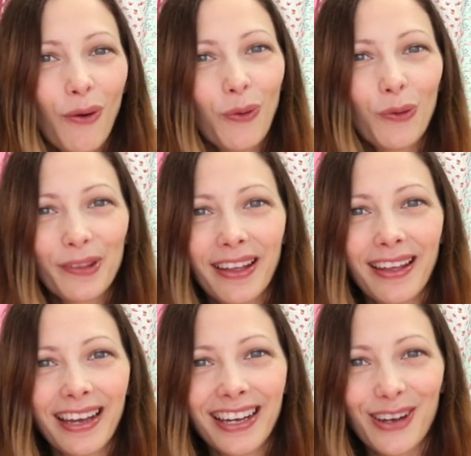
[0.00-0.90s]
All
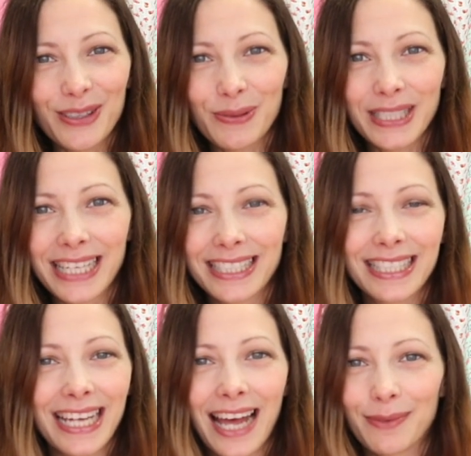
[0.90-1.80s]
the girls who
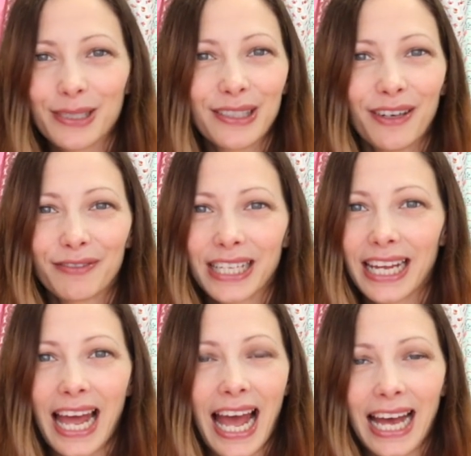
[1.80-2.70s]
attended absolutely loved it,